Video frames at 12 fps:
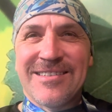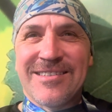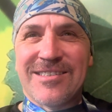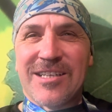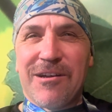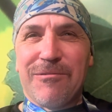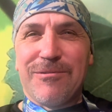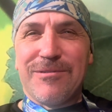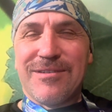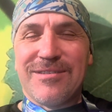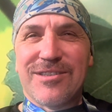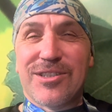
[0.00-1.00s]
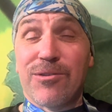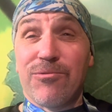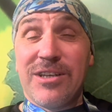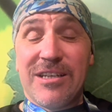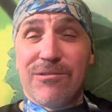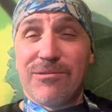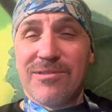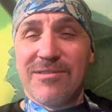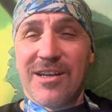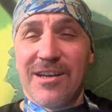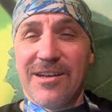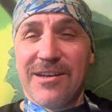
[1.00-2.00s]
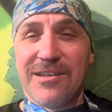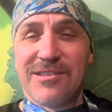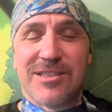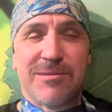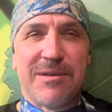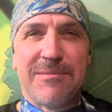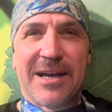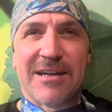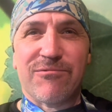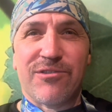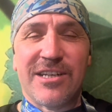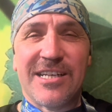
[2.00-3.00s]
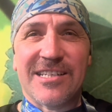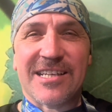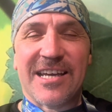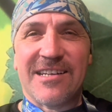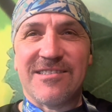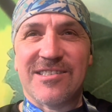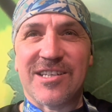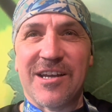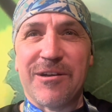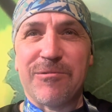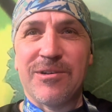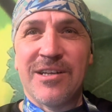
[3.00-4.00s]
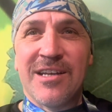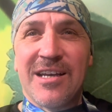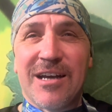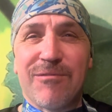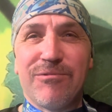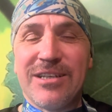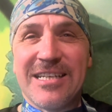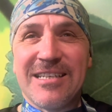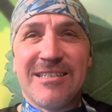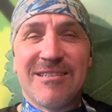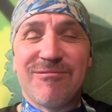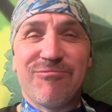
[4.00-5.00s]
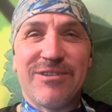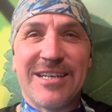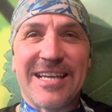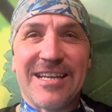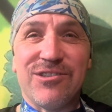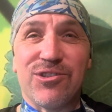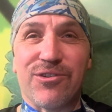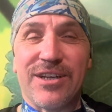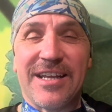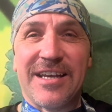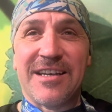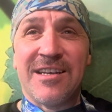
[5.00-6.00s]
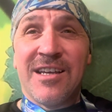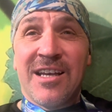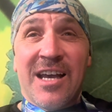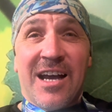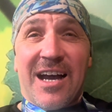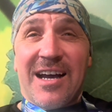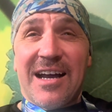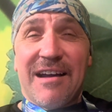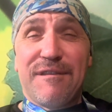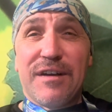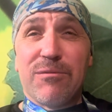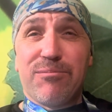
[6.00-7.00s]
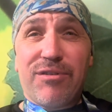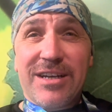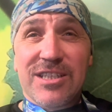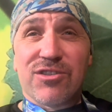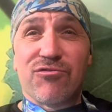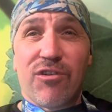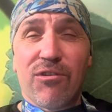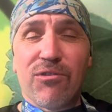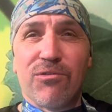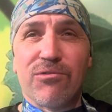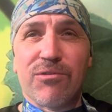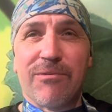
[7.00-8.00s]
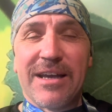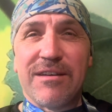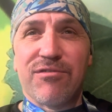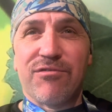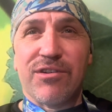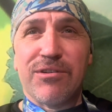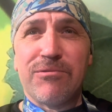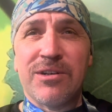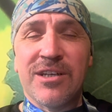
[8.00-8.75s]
surreal to be back running again. So I really enjoyed it. I felt pretty strong all the way through.